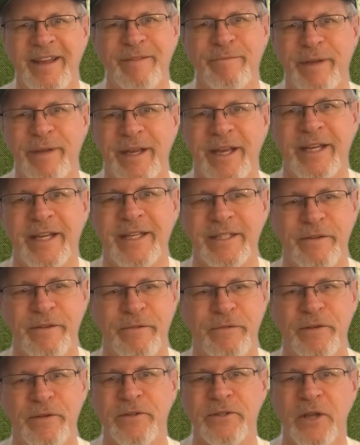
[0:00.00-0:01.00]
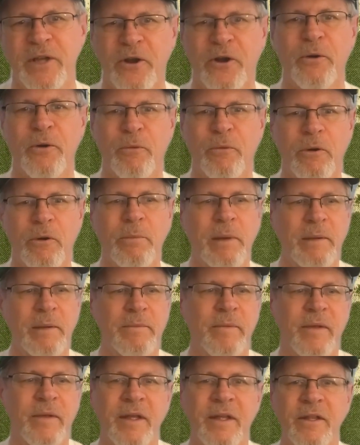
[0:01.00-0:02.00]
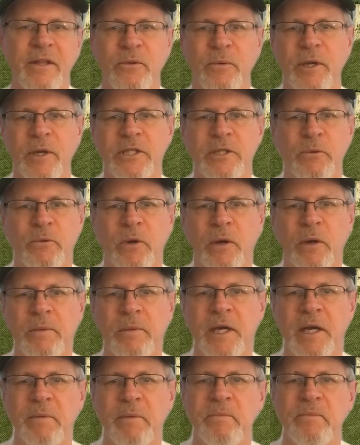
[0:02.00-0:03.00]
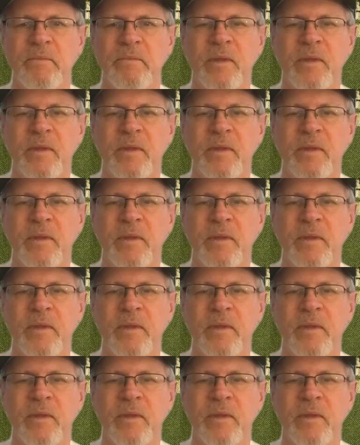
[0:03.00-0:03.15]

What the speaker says: because of her warm-up, the way she warmed up.